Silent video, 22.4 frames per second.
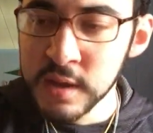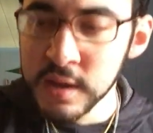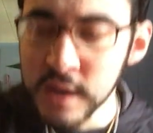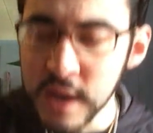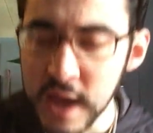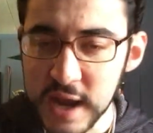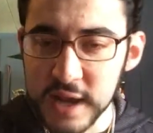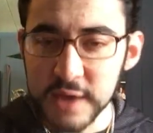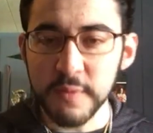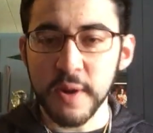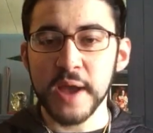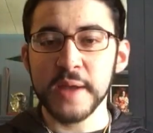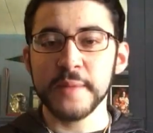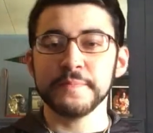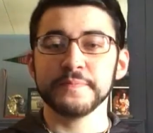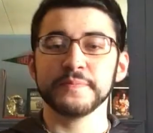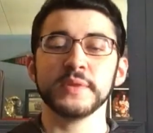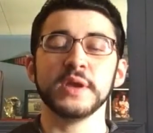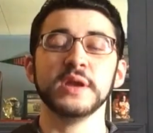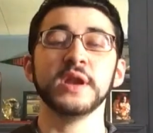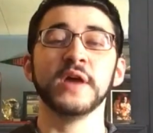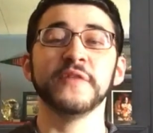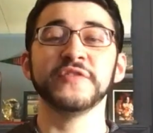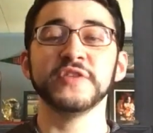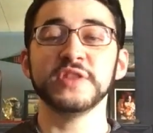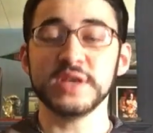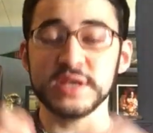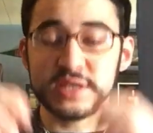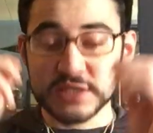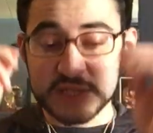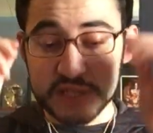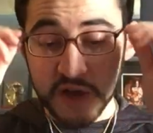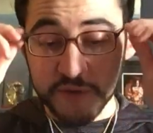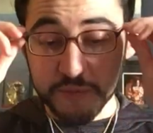Anyway, enough of
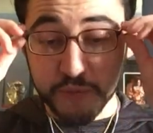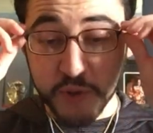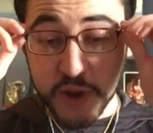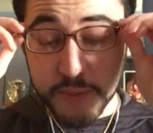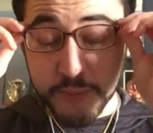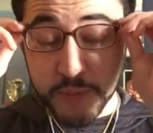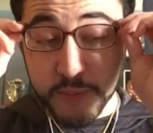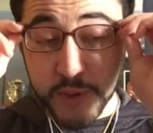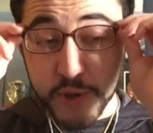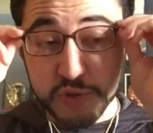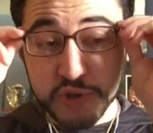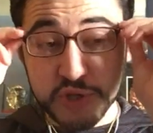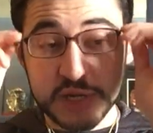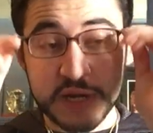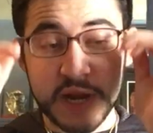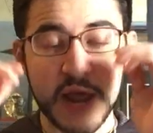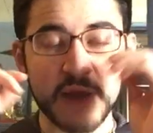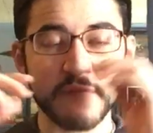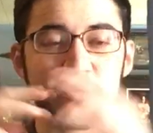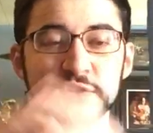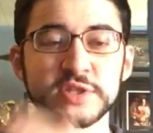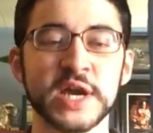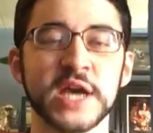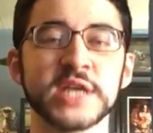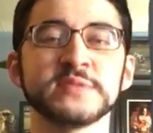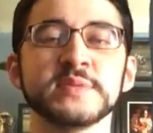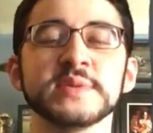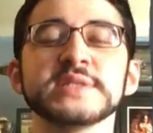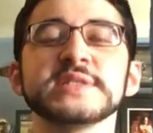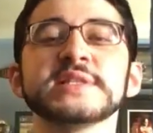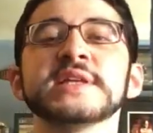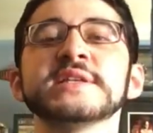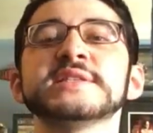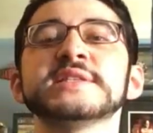the self-brand promotion and
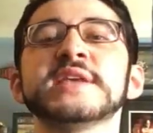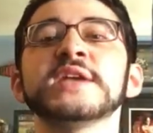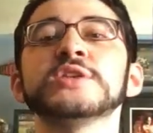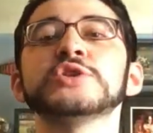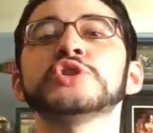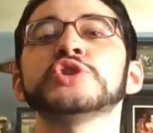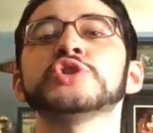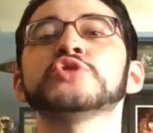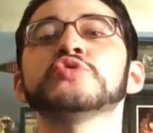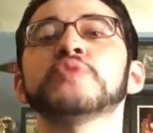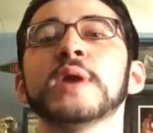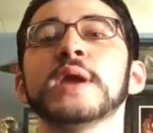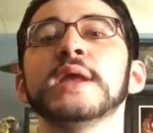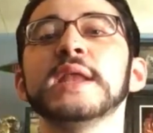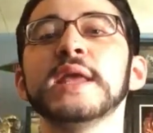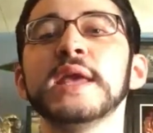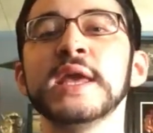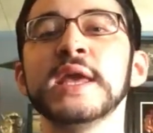advertisements. Let's get straight